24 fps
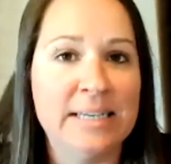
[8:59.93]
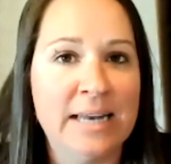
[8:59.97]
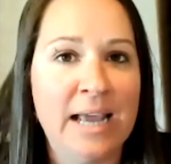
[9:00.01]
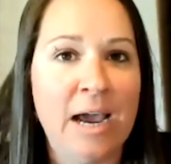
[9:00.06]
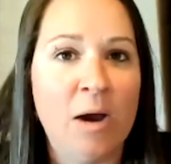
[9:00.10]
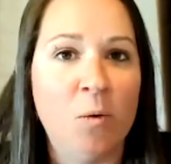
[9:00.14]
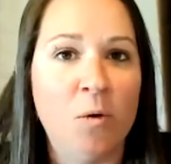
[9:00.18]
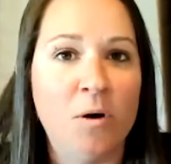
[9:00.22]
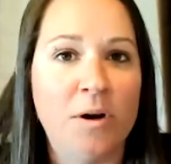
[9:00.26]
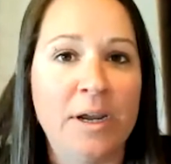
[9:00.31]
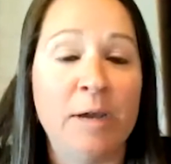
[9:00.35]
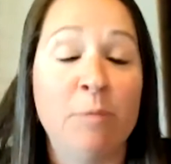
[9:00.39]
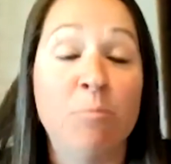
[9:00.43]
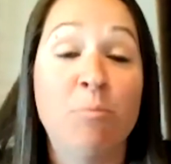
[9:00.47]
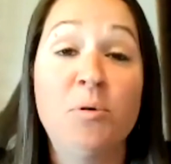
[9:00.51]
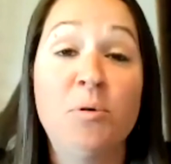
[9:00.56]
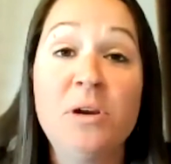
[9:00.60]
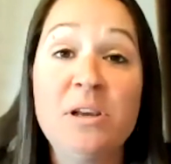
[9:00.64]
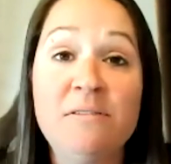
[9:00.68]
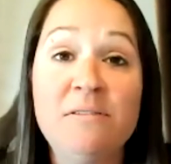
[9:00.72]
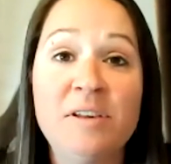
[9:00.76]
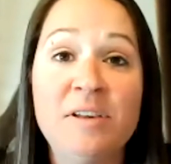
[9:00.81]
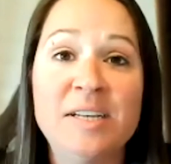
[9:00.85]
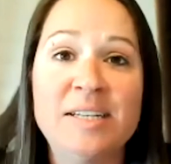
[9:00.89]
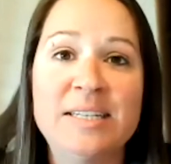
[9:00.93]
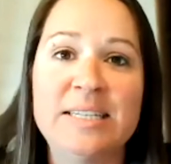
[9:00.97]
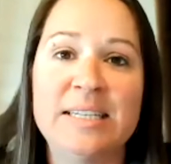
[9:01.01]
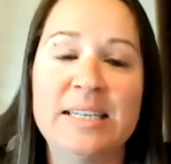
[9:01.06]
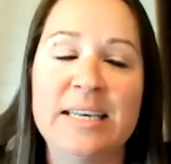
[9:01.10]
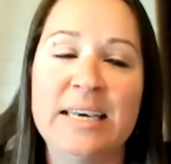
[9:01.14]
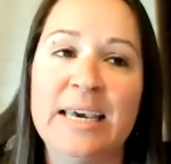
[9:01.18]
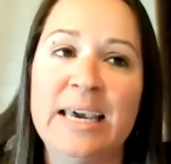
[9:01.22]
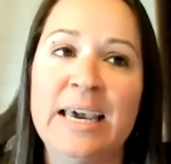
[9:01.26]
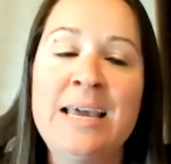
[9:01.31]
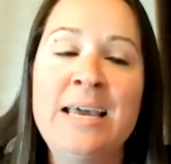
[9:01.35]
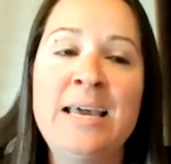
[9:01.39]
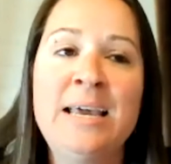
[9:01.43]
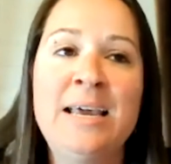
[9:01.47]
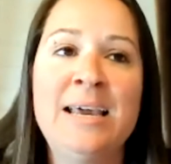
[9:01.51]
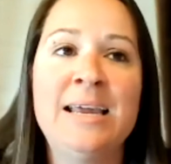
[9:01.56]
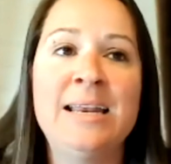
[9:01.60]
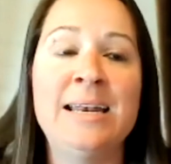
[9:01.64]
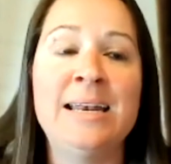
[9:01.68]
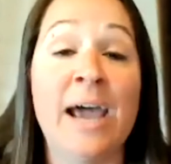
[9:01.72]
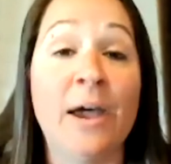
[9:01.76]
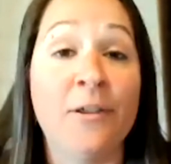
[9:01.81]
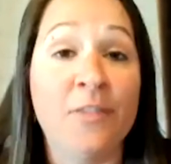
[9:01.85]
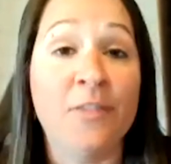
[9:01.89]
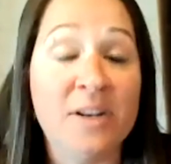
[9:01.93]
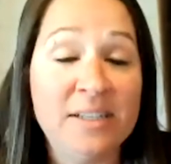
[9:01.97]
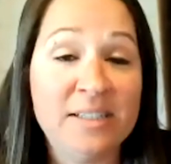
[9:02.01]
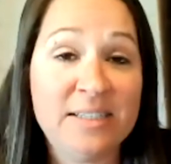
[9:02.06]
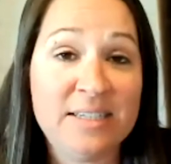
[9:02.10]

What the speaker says: networking previously, now that it's